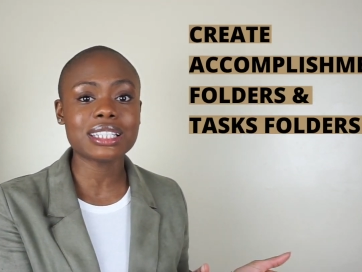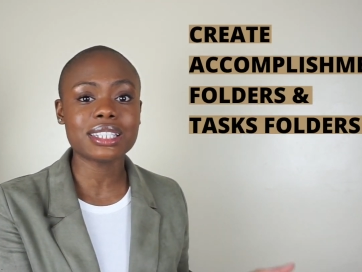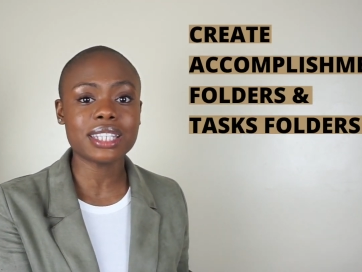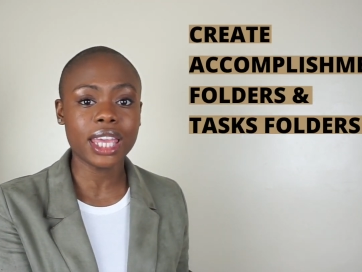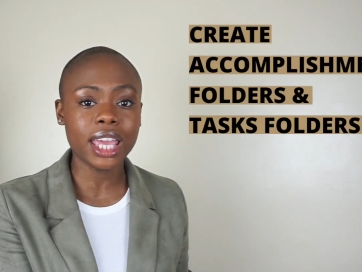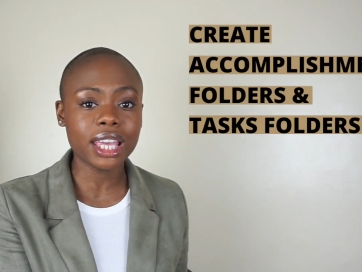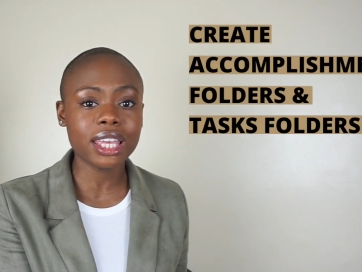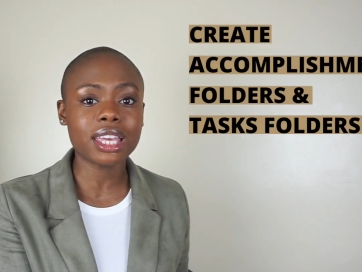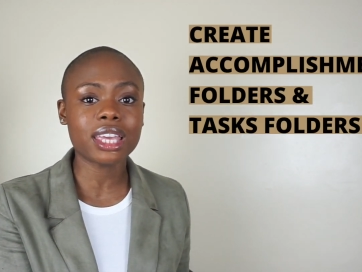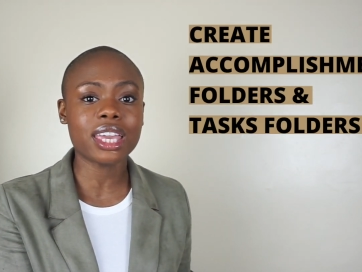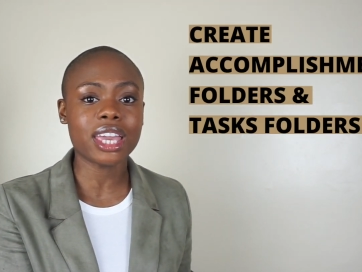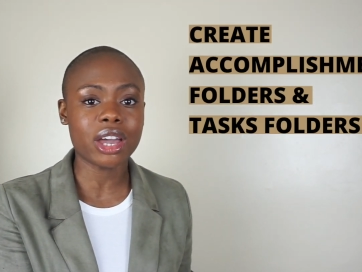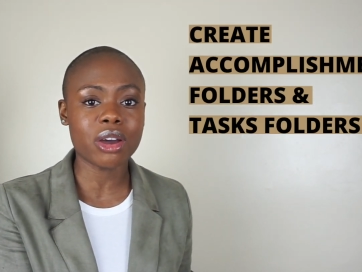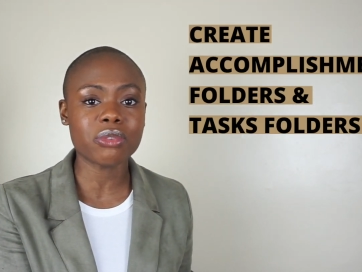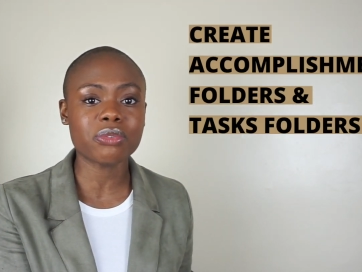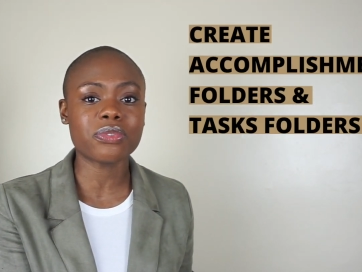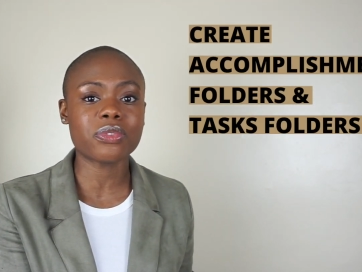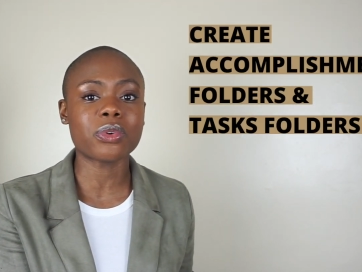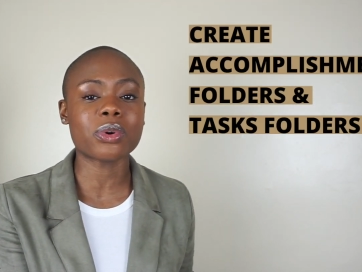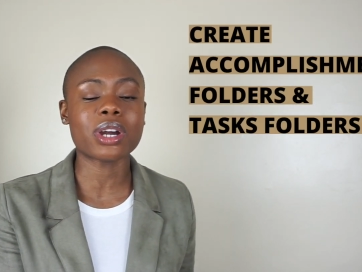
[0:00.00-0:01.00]
take
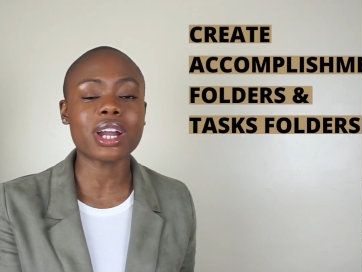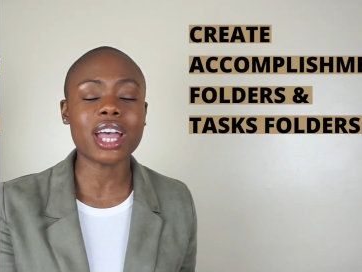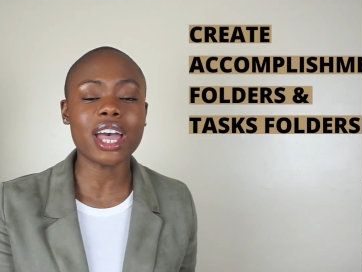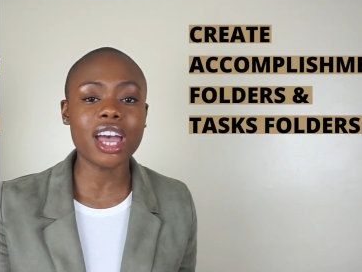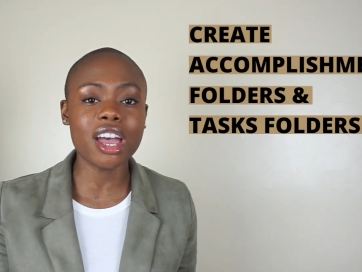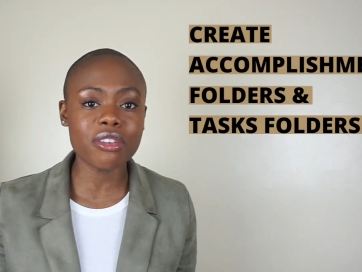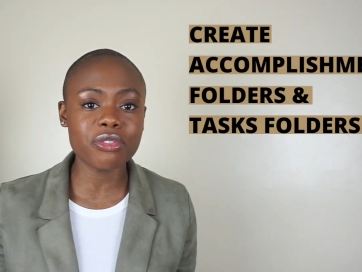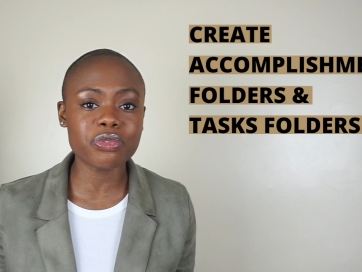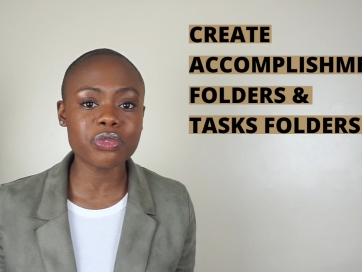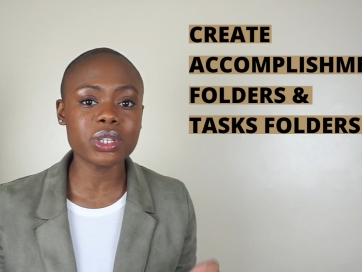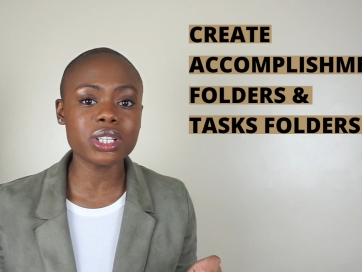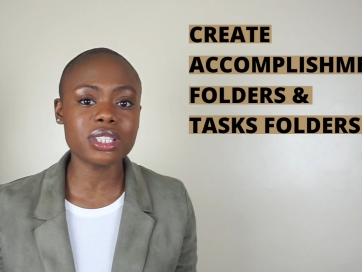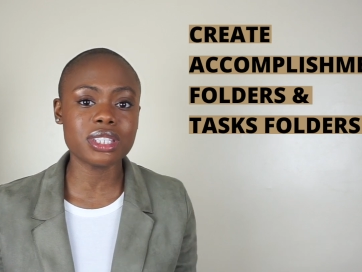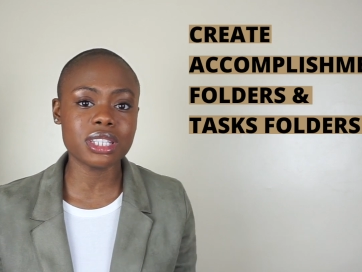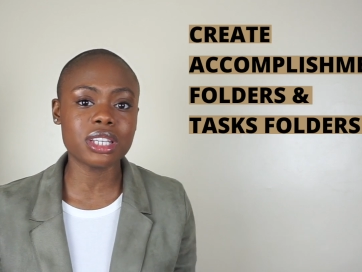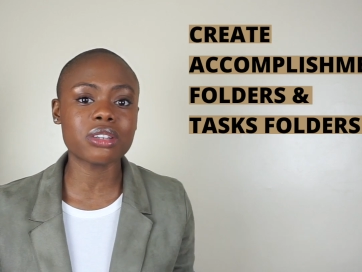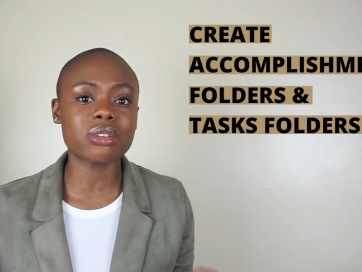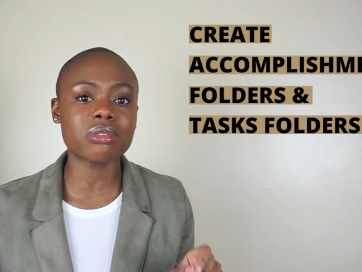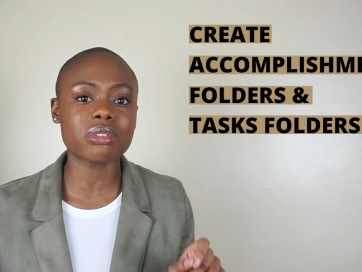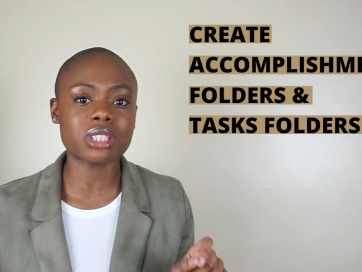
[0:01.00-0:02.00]
account for every
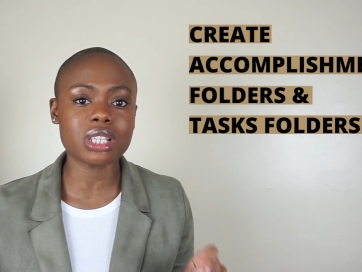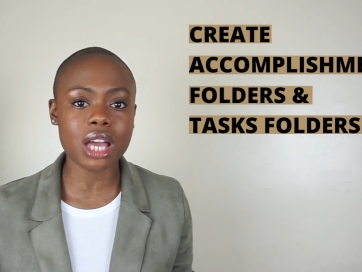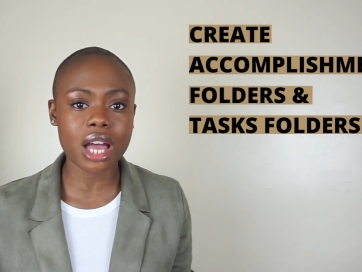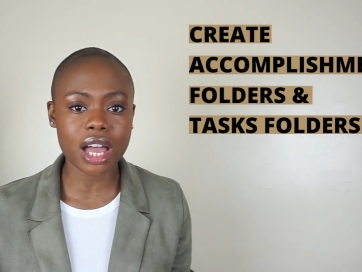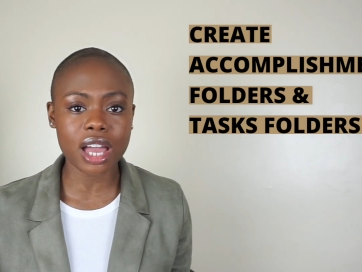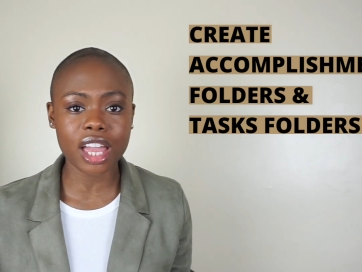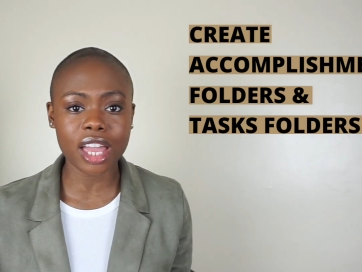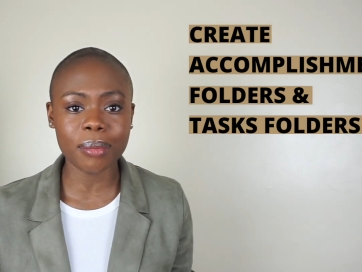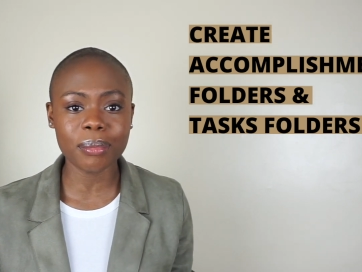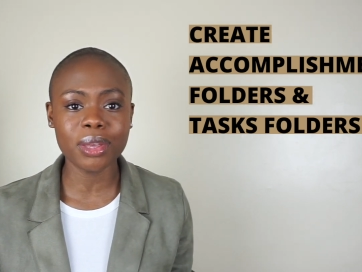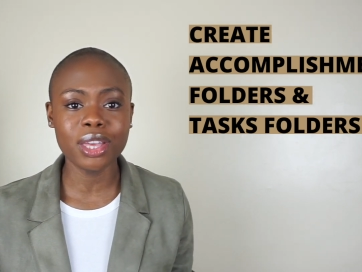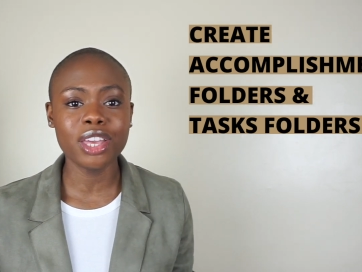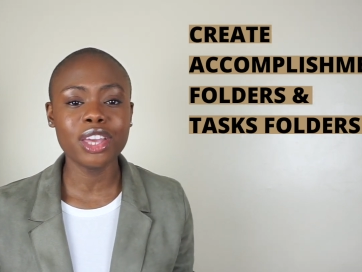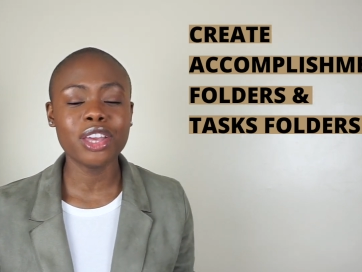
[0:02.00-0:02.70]
single time